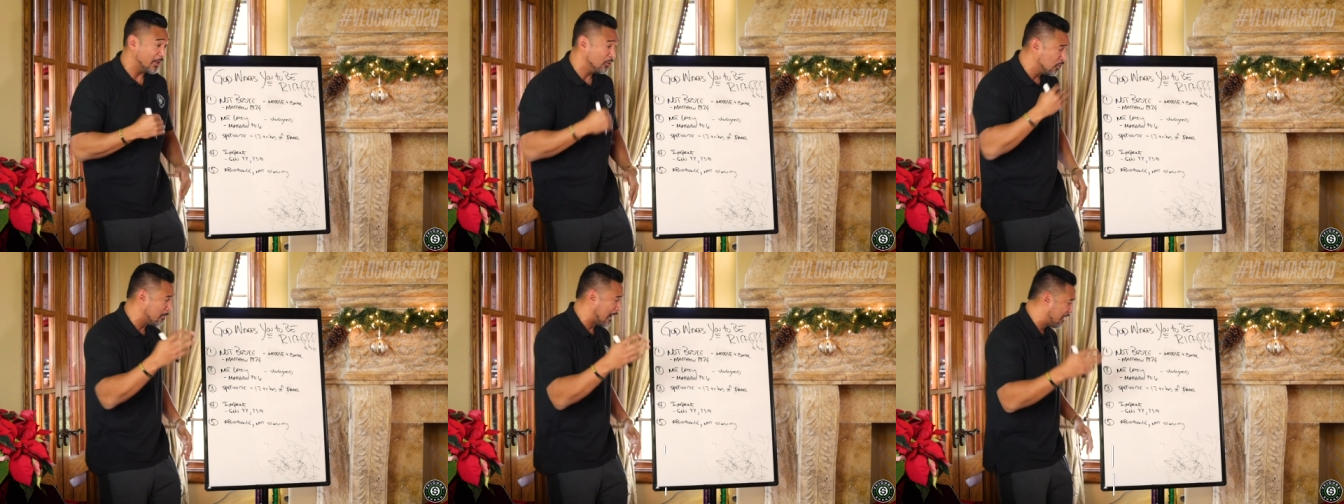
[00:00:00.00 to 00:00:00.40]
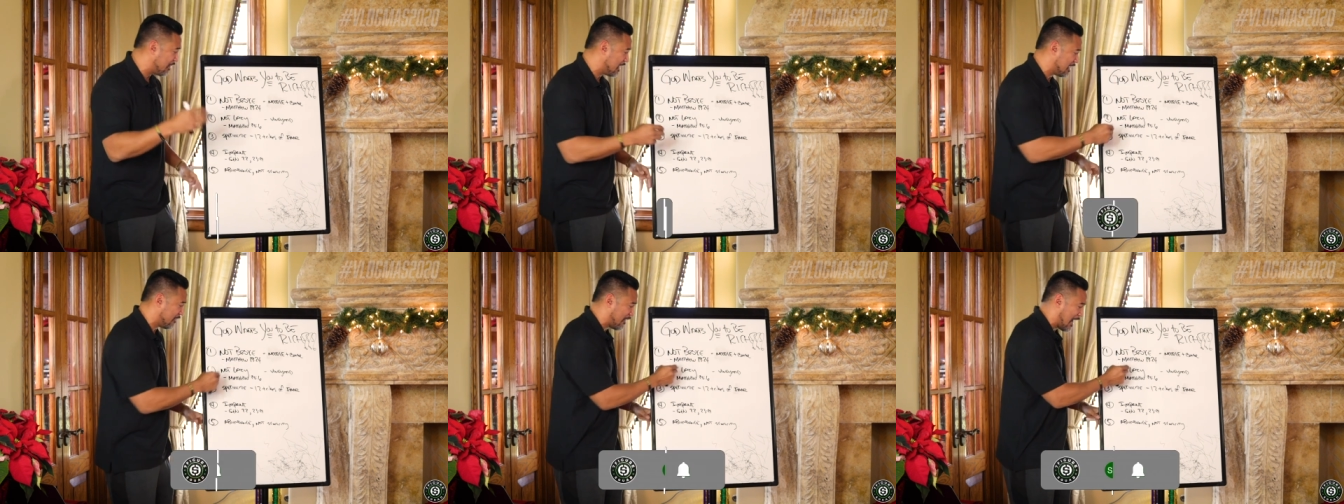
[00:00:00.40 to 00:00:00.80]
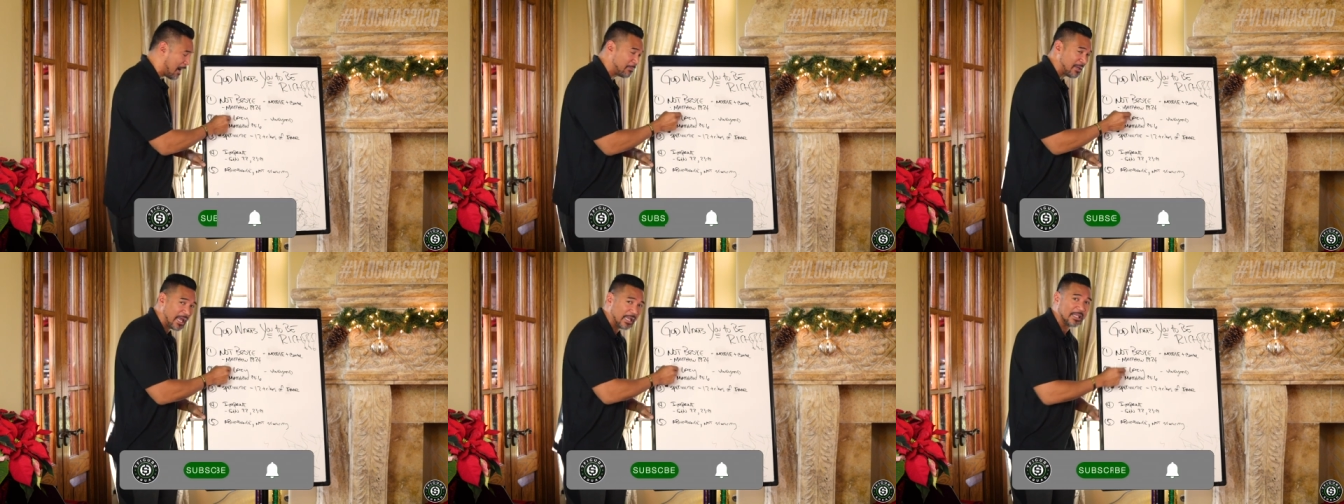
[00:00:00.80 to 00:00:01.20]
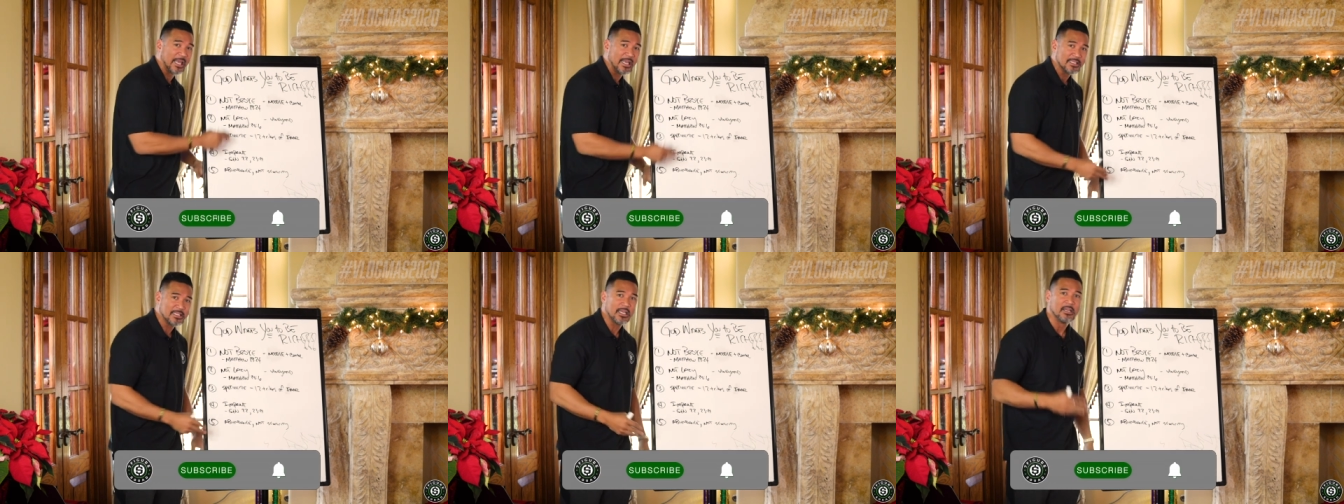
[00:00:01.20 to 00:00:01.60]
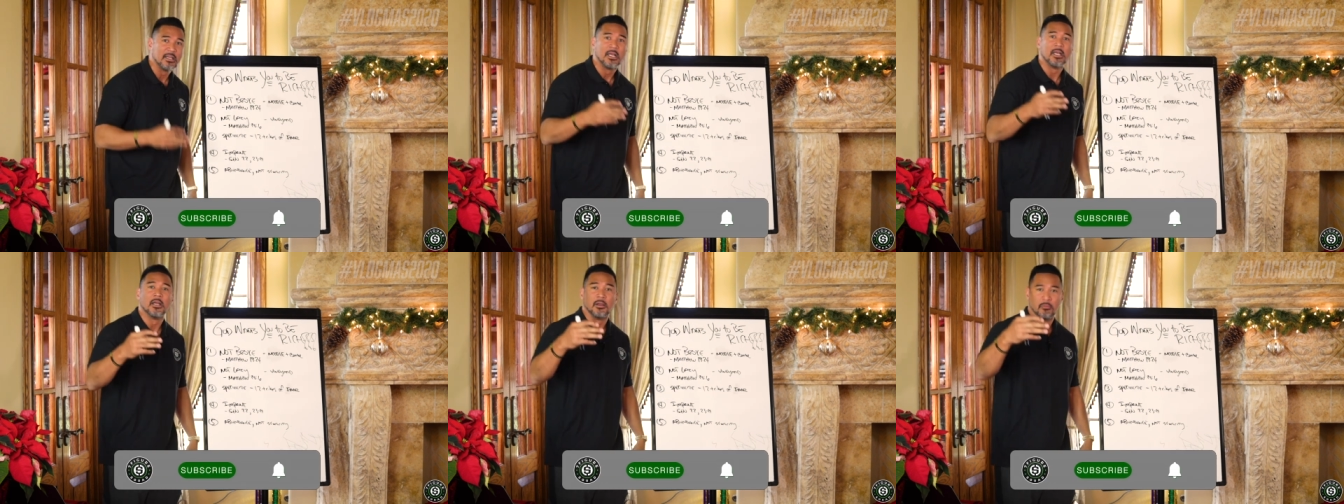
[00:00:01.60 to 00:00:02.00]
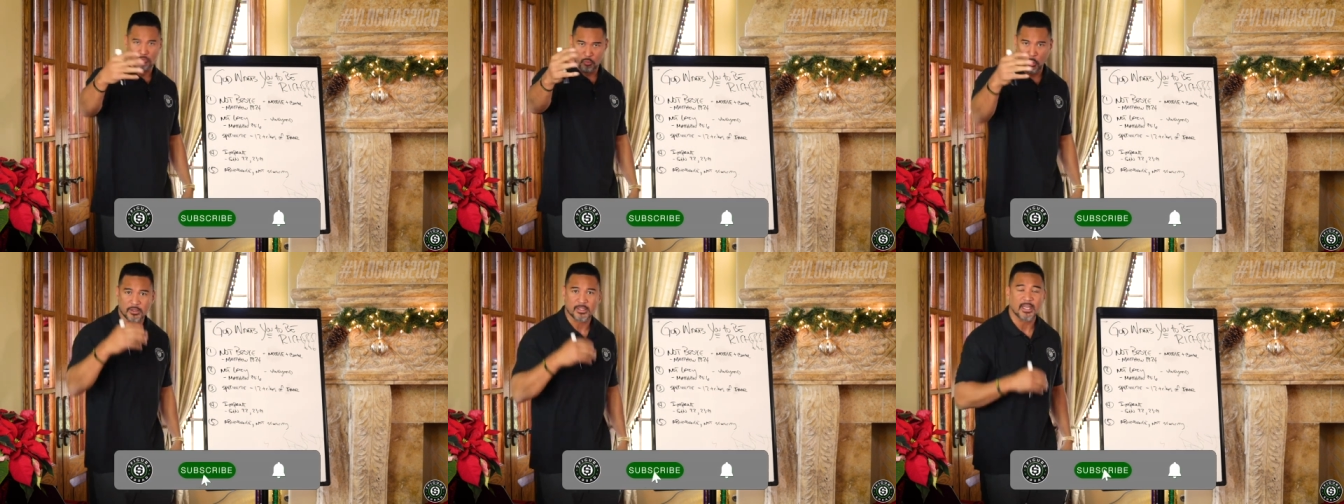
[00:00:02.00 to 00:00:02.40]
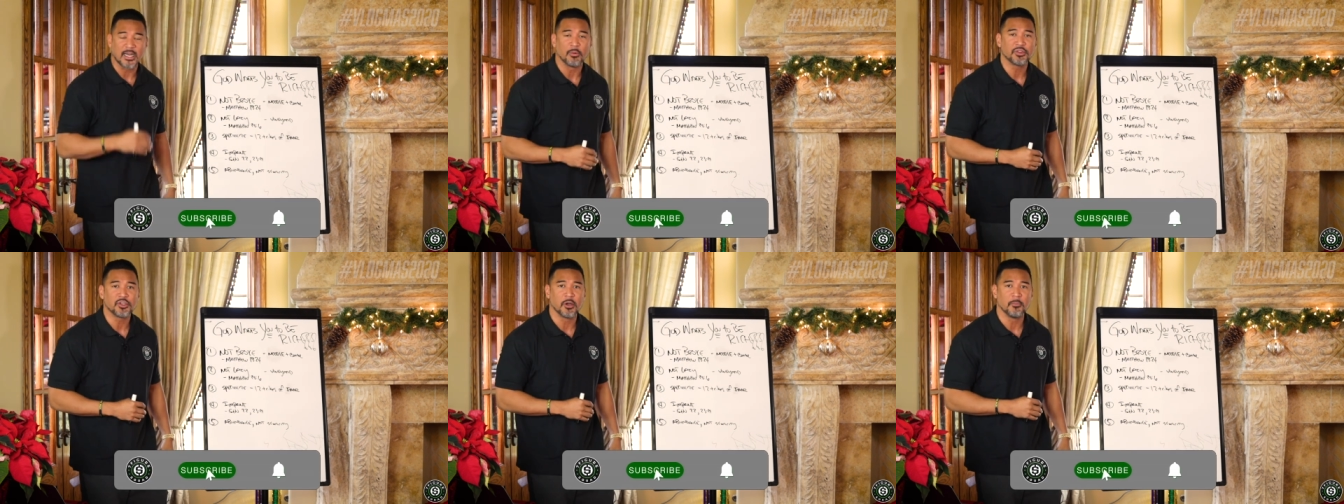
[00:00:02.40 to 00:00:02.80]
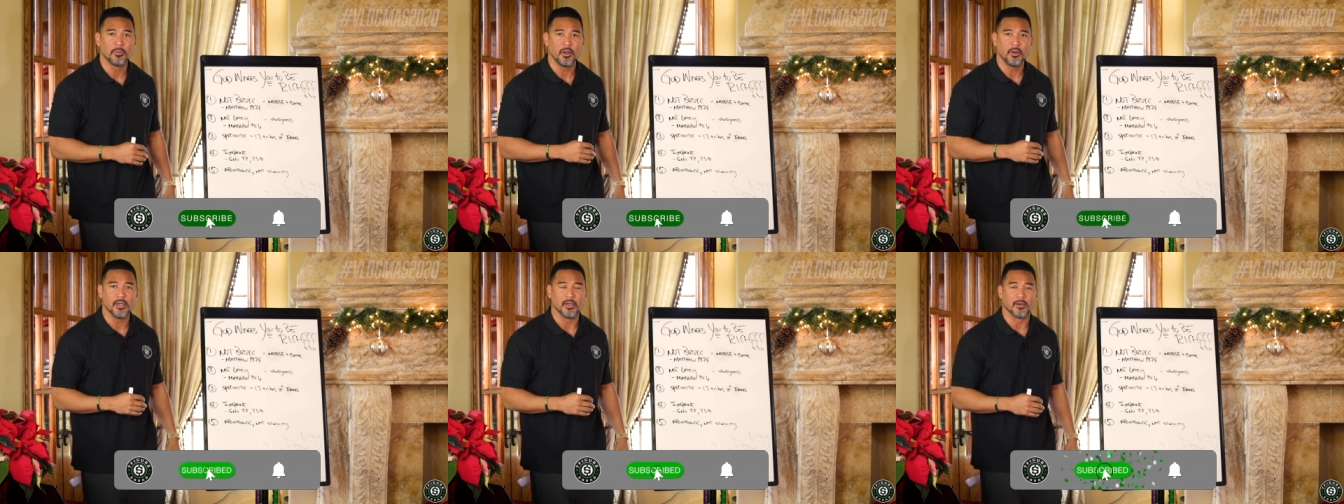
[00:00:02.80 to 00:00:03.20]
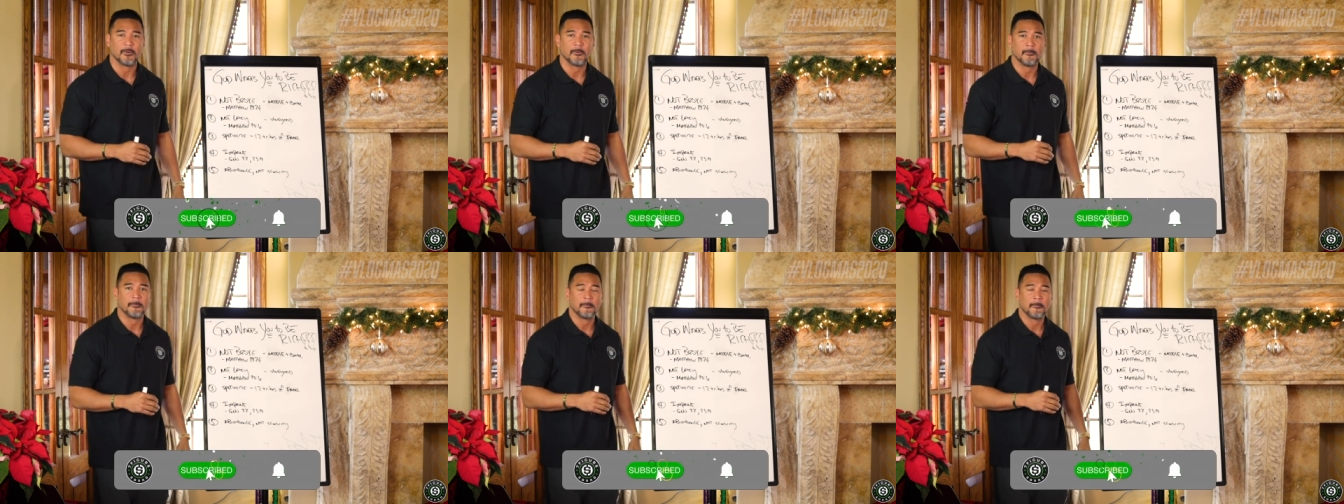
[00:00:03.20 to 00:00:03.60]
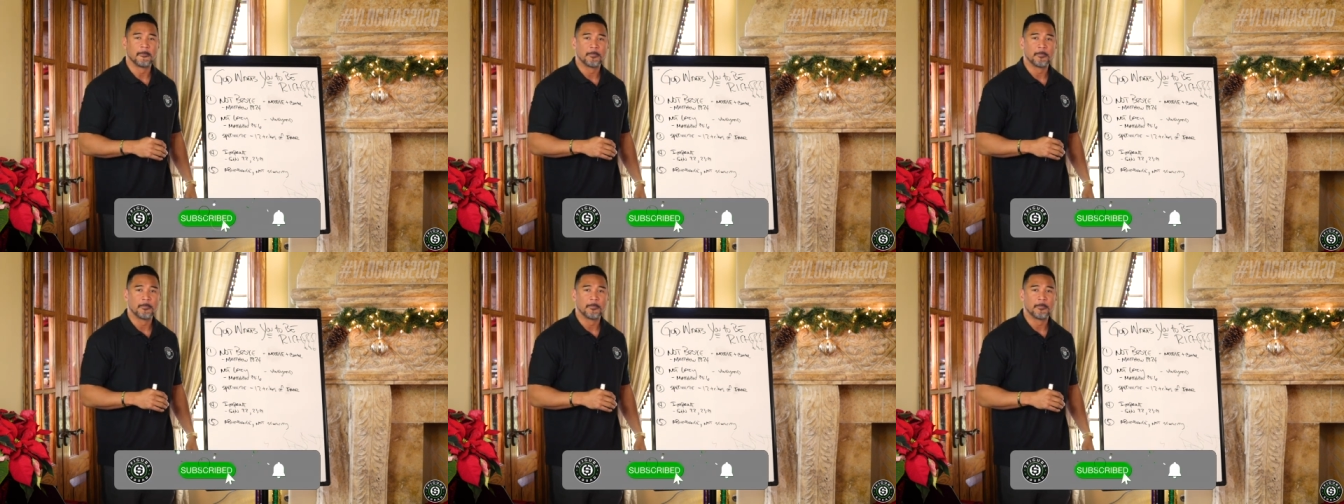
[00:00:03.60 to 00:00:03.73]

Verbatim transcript: If I do my thing, if I'm not lazy, work that out with your employer.